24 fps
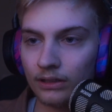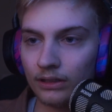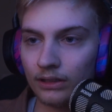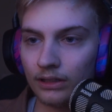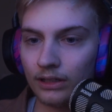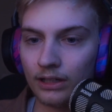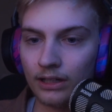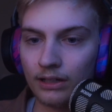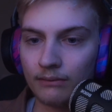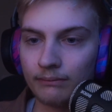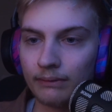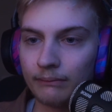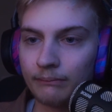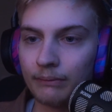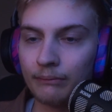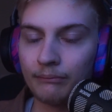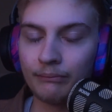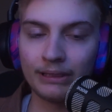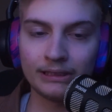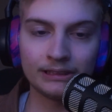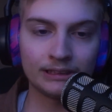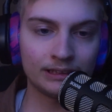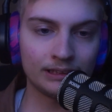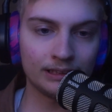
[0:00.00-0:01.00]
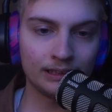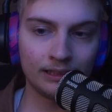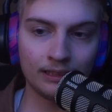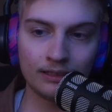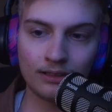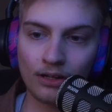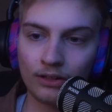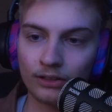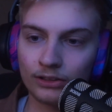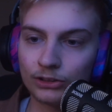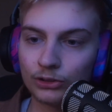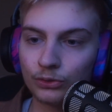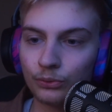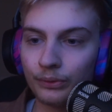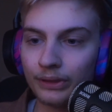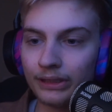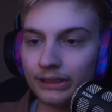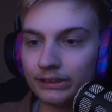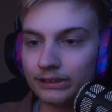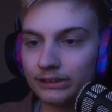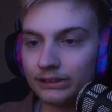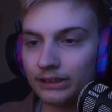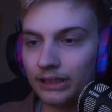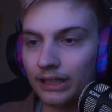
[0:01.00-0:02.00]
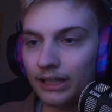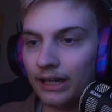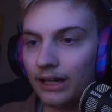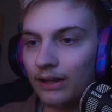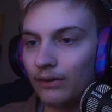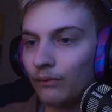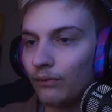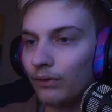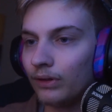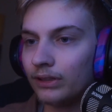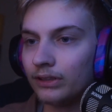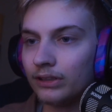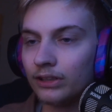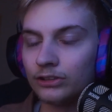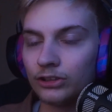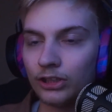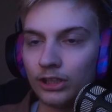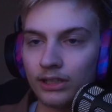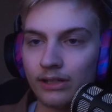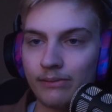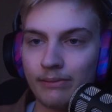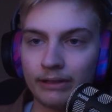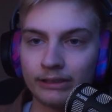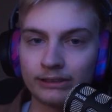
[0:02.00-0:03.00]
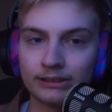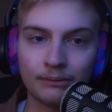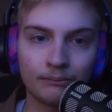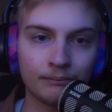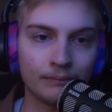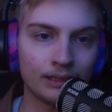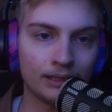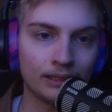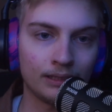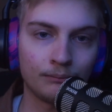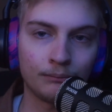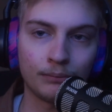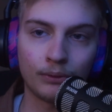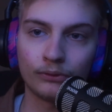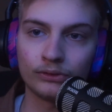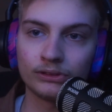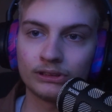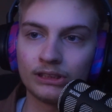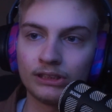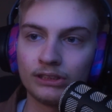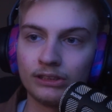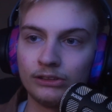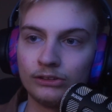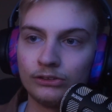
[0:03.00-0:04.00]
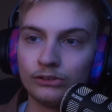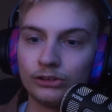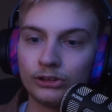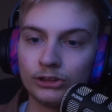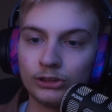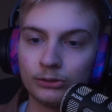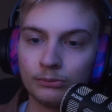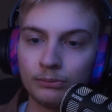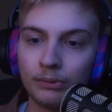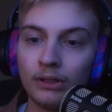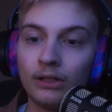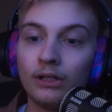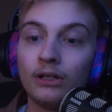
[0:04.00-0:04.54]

Um, I've been mentioning it on Twitch that I wanted to talk about something and post it to YouTube.